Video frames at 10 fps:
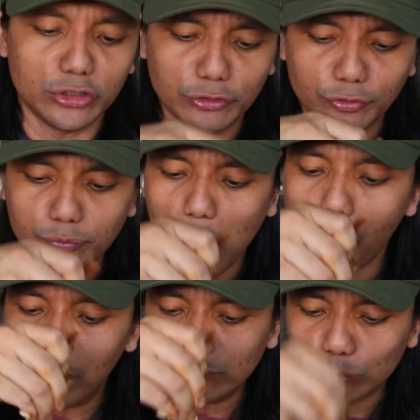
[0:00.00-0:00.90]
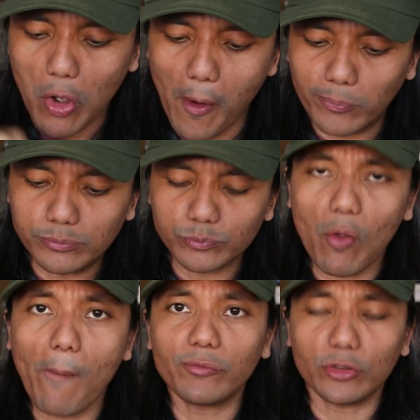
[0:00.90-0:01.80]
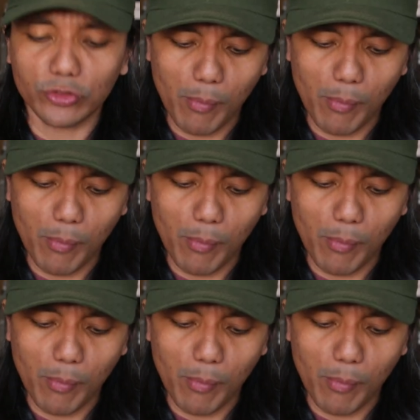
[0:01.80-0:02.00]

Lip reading: of Dr.